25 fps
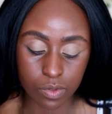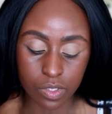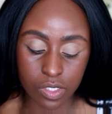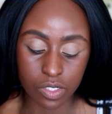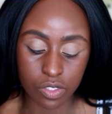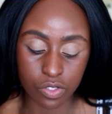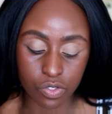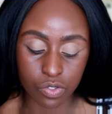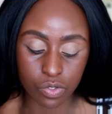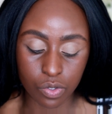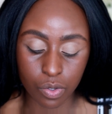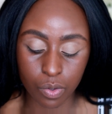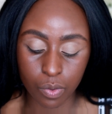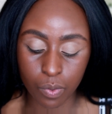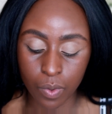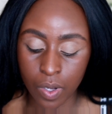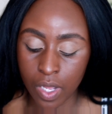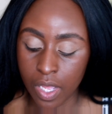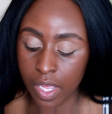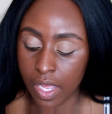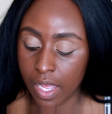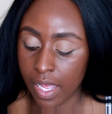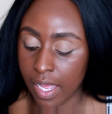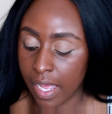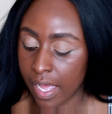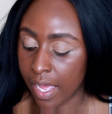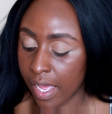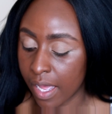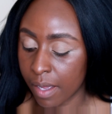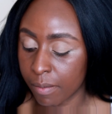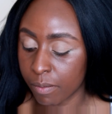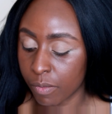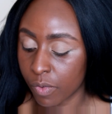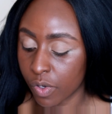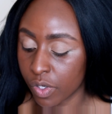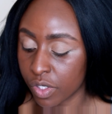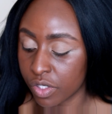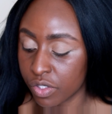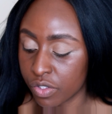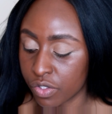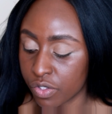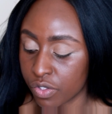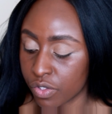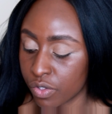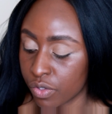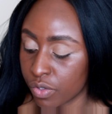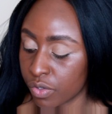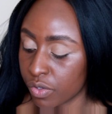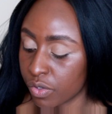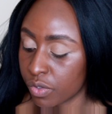So I'm going
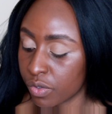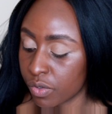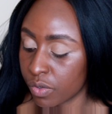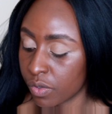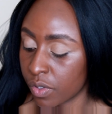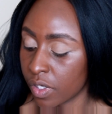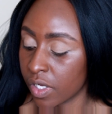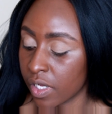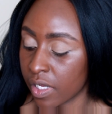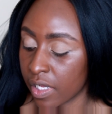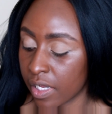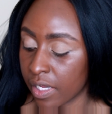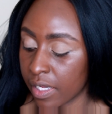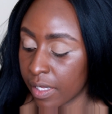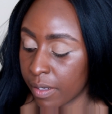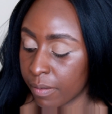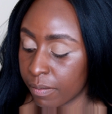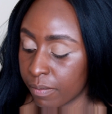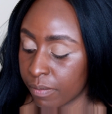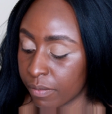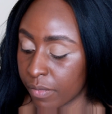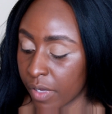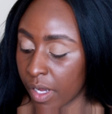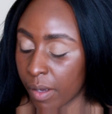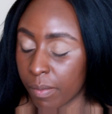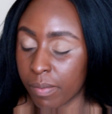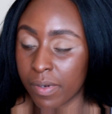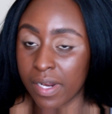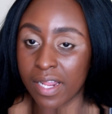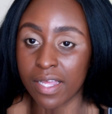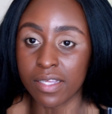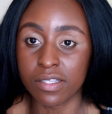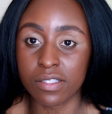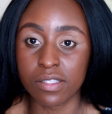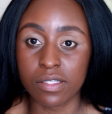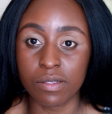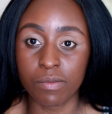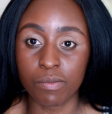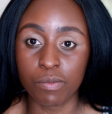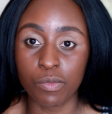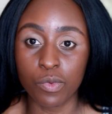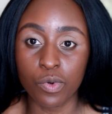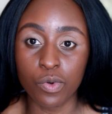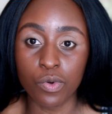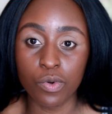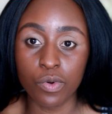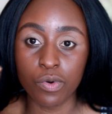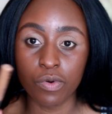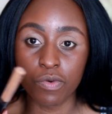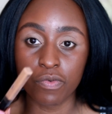to apply some
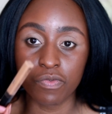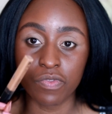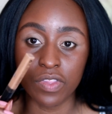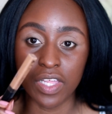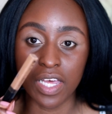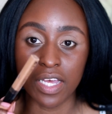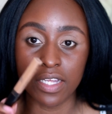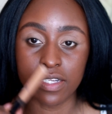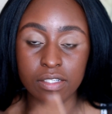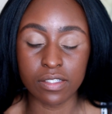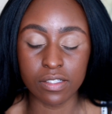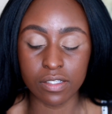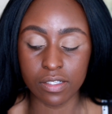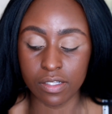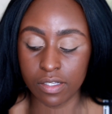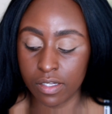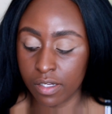more of that